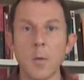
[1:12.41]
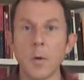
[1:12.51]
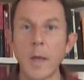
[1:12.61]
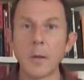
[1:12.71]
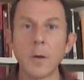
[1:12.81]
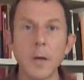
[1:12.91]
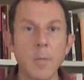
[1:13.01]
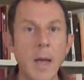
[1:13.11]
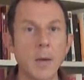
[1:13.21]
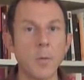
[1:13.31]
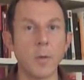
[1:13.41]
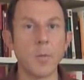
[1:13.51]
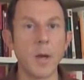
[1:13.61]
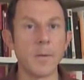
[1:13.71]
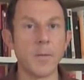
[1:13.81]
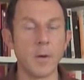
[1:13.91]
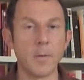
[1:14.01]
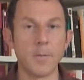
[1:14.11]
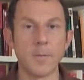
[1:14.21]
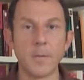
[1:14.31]
Well, now looking back with the benefit of
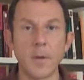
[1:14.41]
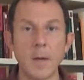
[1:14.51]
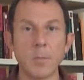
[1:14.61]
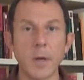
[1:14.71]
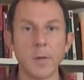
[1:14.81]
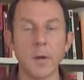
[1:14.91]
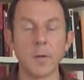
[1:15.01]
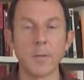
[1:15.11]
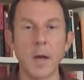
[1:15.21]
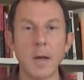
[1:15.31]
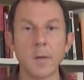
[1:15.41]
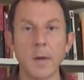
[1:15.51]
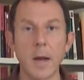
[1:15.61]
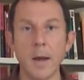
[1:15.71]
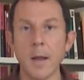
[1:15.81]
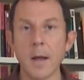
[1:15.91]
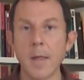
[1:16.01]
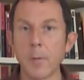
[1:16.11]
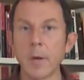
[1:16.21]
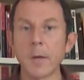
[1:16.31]
15 plus years of hindsight, I
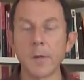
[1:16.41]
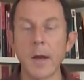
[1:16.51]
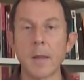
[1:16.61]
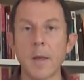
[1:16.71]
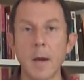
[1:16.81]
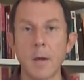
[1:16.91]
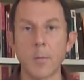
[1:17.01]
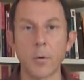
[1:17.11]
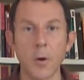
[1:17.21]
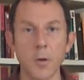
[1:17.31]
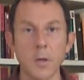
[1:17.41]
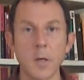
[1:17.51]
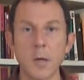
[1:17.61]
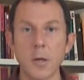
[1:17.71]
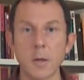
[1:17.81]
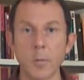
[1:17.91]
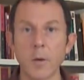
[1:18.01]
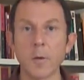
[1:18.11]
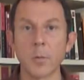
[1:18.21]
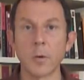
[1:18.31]
think we can say that that approach to teaching the
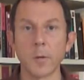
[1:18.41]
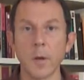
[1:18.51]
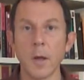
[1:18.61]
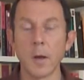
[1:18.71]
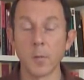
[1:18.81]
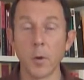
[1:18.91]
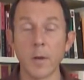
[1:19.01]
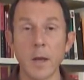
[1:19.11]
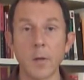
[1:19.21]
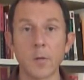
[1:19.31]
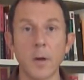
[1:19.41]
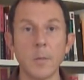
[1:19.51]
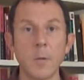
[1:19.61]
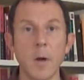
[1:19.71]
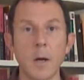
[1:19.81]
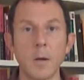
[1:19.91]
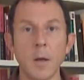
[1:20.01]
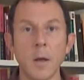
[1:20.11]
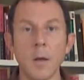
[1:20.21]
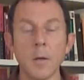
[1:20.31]
principles has worked out extremely well.
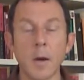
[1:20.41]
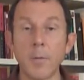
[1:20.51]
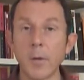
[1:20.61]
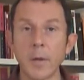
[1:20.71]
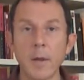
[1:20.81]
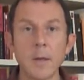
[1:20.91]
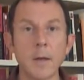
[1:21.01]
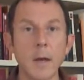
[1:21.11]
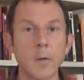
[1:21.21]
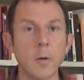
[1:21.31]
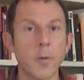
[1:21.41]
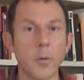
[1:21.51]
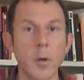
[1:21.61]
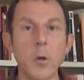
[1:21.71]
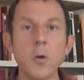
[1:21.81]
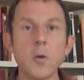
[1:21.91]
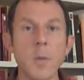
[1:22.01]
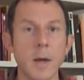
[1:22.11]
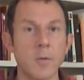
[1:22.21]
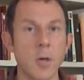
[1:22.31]
Obviously, the internet has gone through a huge
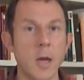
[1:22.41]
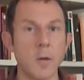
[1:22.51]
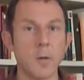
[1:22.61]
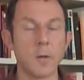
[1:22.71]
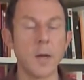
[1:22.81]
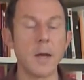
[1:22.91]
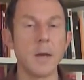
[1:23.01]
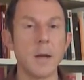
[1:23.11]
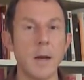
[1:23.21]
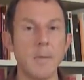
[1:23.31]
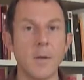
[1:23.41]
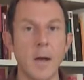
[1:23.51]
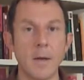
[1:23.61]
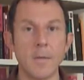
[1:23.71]
amount of change since 1995.